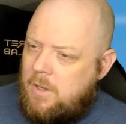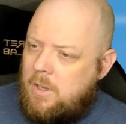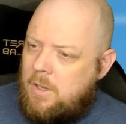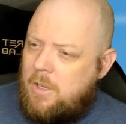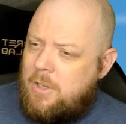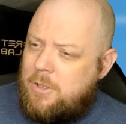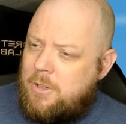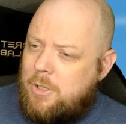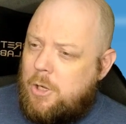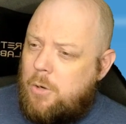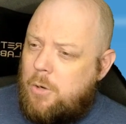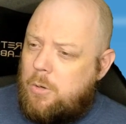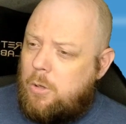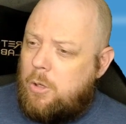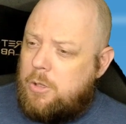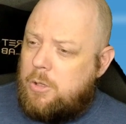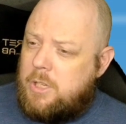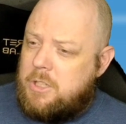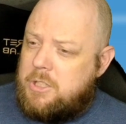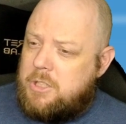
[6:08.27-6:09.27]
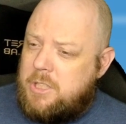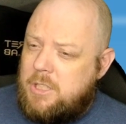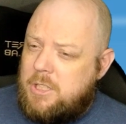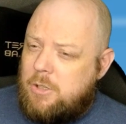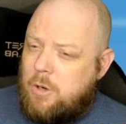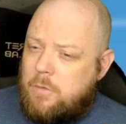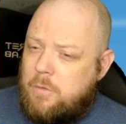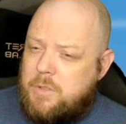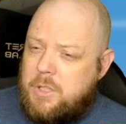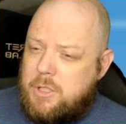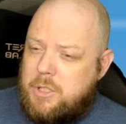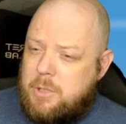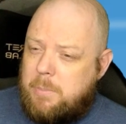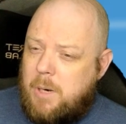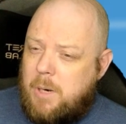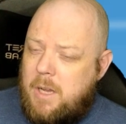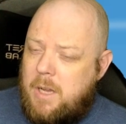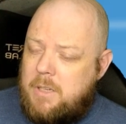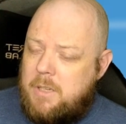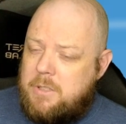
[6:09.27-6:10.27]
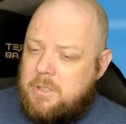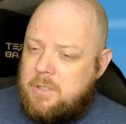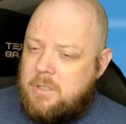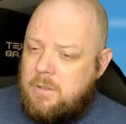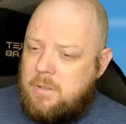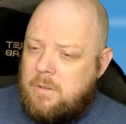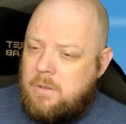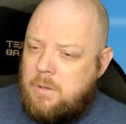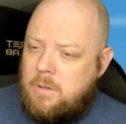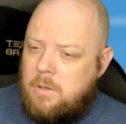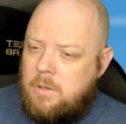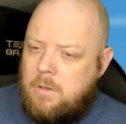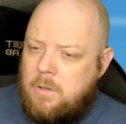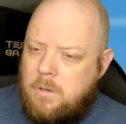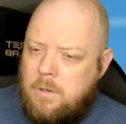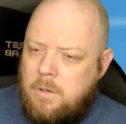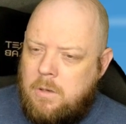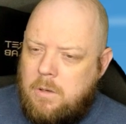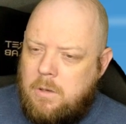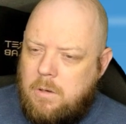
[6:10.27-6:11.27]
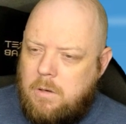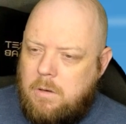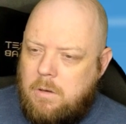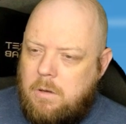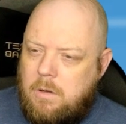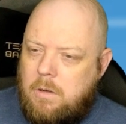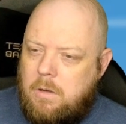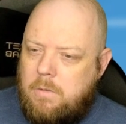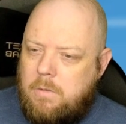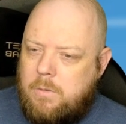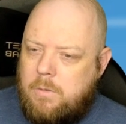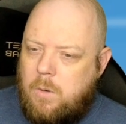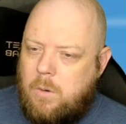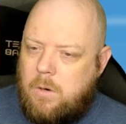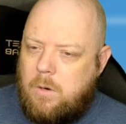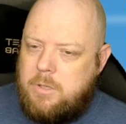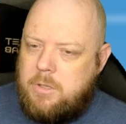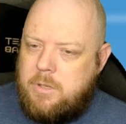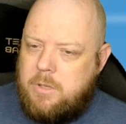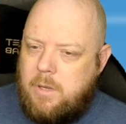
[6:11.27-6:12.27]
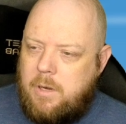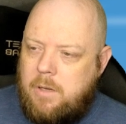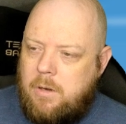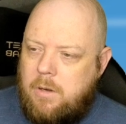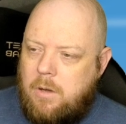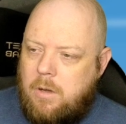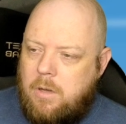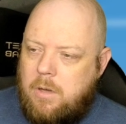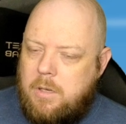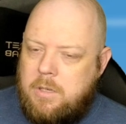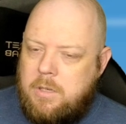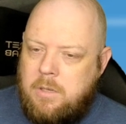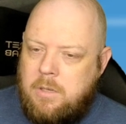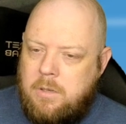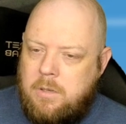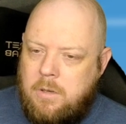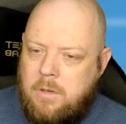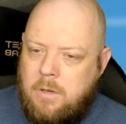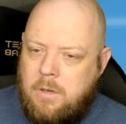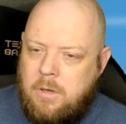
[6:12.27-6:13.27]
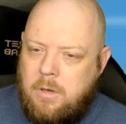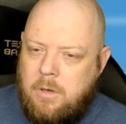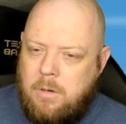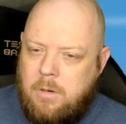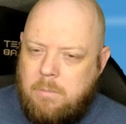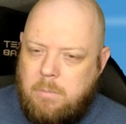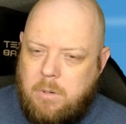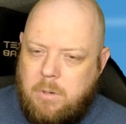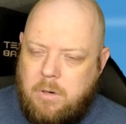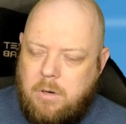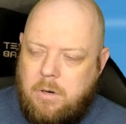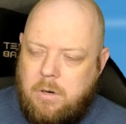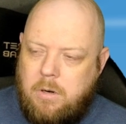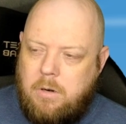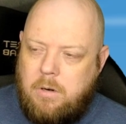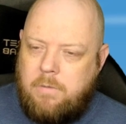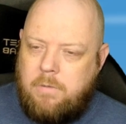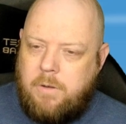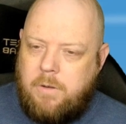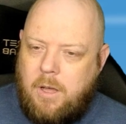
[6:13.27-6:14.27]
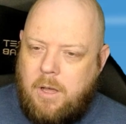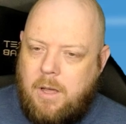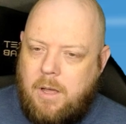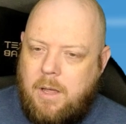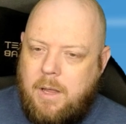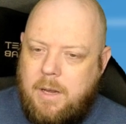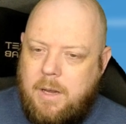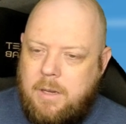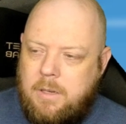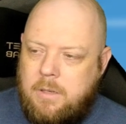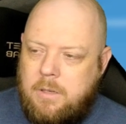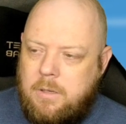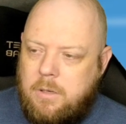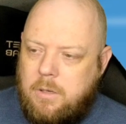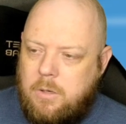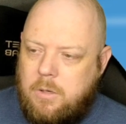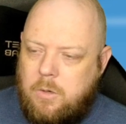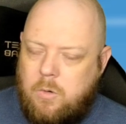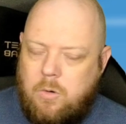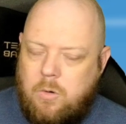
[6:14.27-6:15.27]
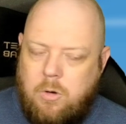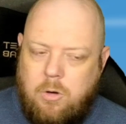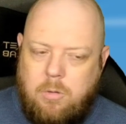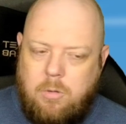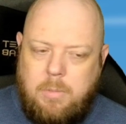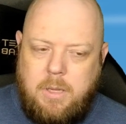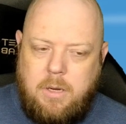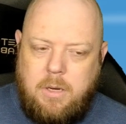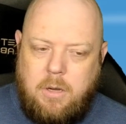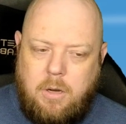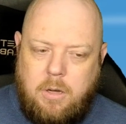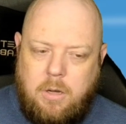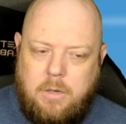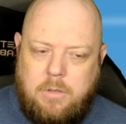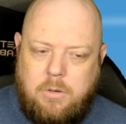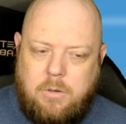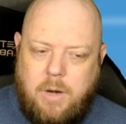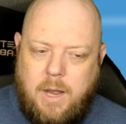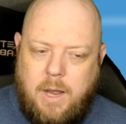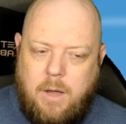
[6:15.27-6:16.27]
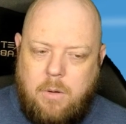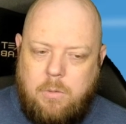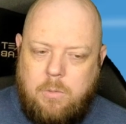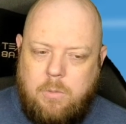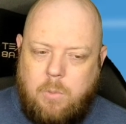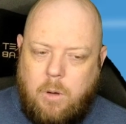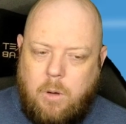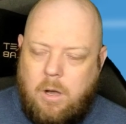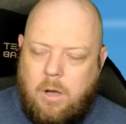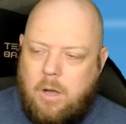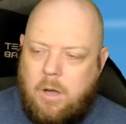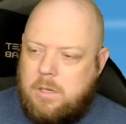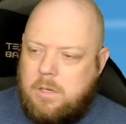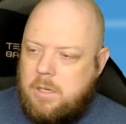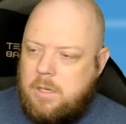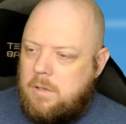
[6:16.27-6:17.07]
Dakota looked at Seagroves in surprise. Of course they not. Bird fly, human on ground walk.